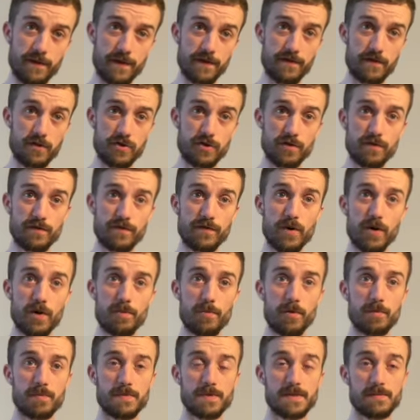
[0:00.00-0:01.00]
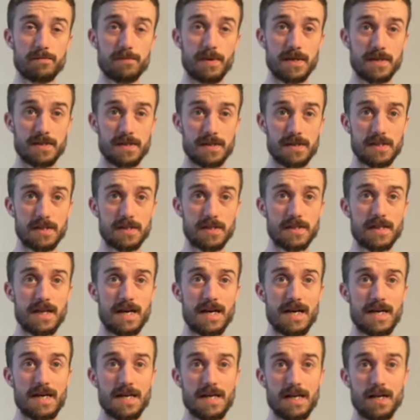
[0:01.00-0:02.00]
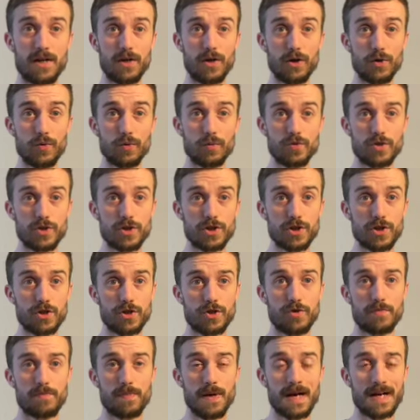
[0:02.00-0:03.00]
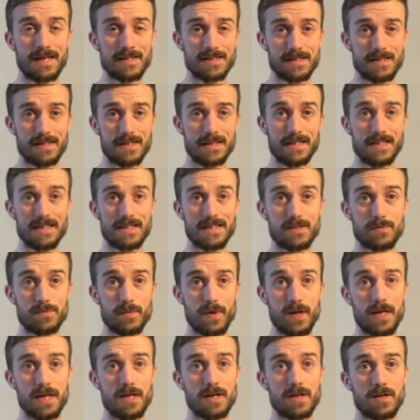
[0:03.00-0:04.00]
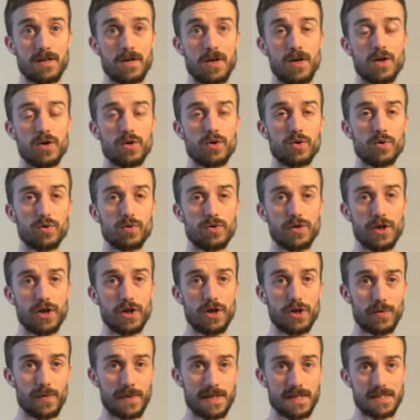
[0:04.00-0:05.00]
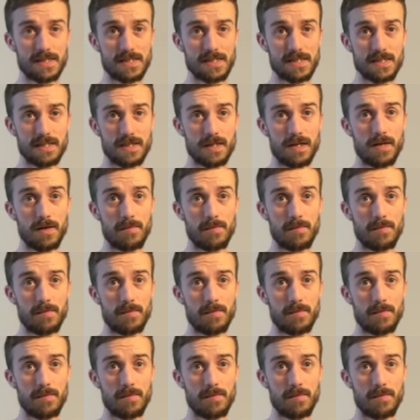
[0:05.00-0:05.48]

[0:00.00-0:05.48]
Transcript: do follow Bobbins and Buttons, they launched a new pattern this week called the Lewis